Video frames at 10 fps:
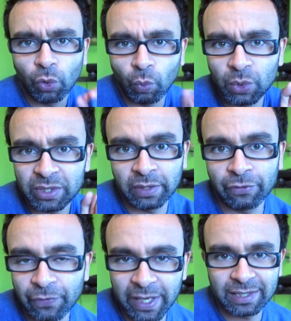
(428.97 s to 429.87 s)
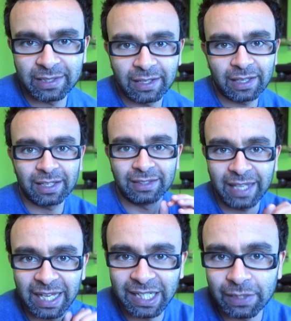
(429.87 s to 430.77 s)
Wilson Fisk,
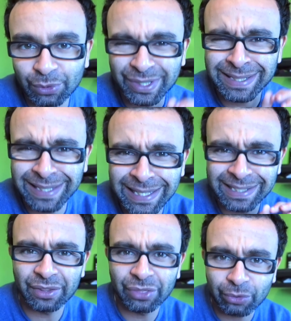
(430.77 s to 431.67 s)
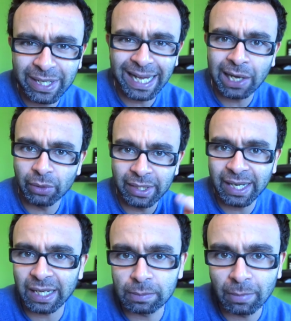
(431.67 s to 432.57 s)
Daredevil Season 3 out
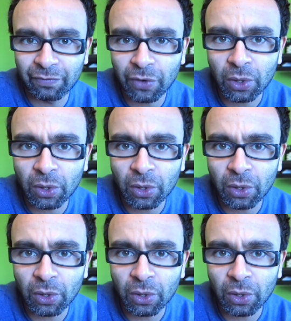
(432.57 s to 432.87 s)
next month,